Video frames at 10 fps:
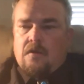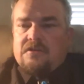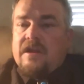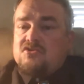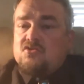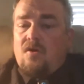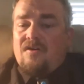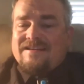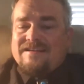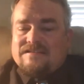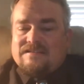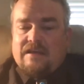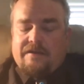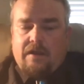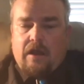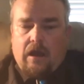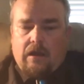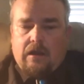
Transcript: The next word is Tanakh.